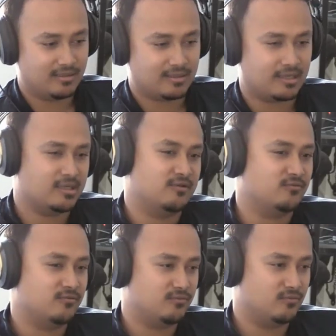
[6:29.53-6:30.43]
kind
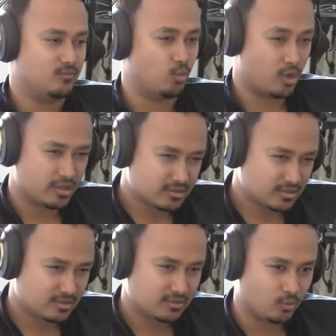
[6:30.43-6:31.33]
of worked
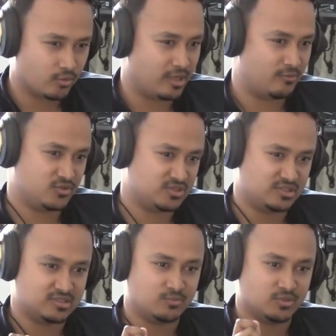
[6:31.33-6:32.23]
yeah. where I would
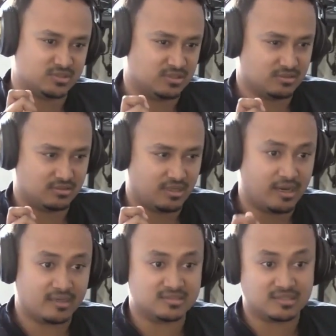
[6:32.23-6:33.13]
see someone's
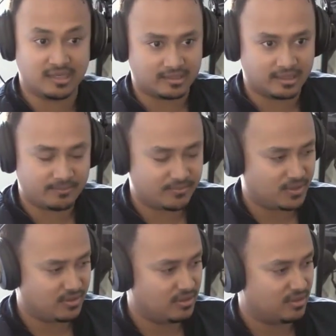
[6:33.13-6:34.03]
eyes light up
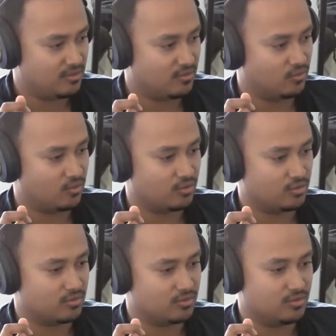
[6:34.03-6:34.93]
or
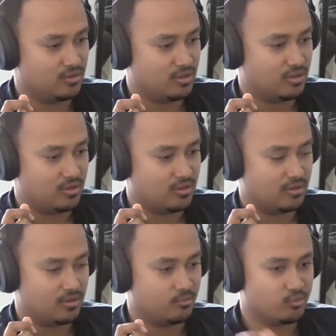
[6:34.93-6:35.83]

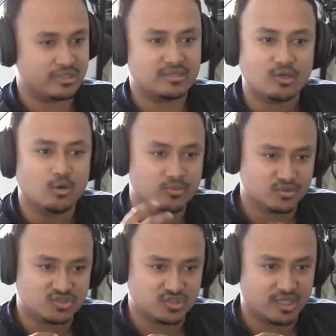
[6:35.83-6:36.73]
breathing
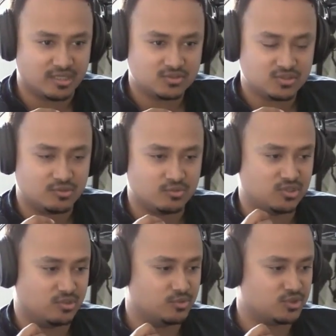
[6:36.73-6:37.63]
almost change it
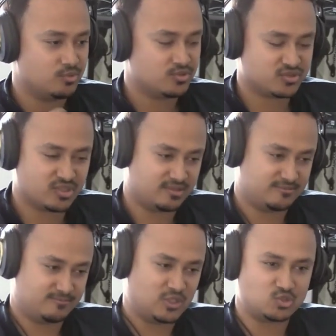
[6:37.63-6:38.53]
was it was almost like
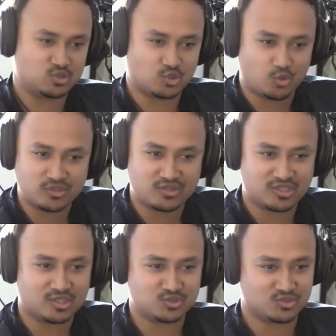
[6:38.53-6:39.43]
controlling the
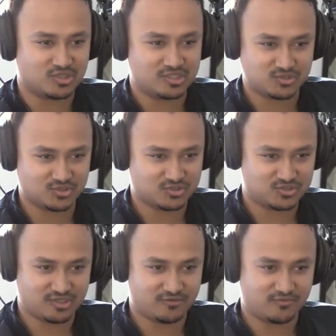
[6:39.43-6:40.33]
undulations
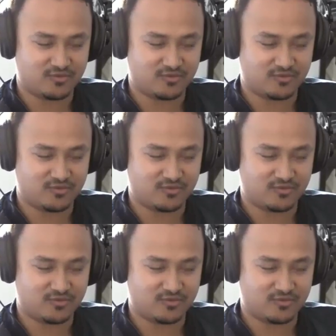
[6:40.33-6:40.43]
of